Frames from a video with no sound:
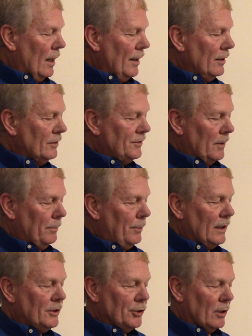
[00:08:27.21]
Here's a
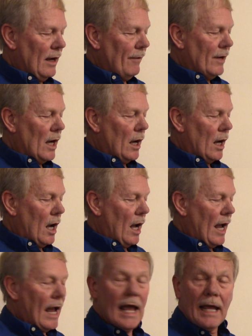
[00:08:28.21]
picture of a
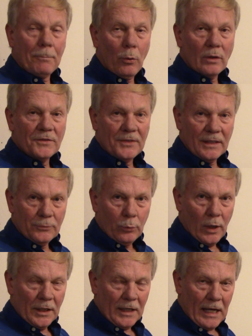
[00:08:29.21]

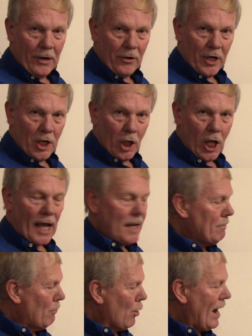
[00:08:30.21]
8.61 carat
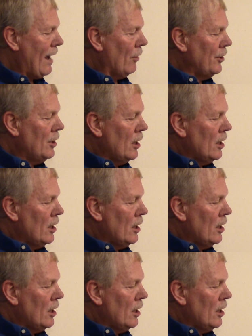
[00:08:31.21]
light brown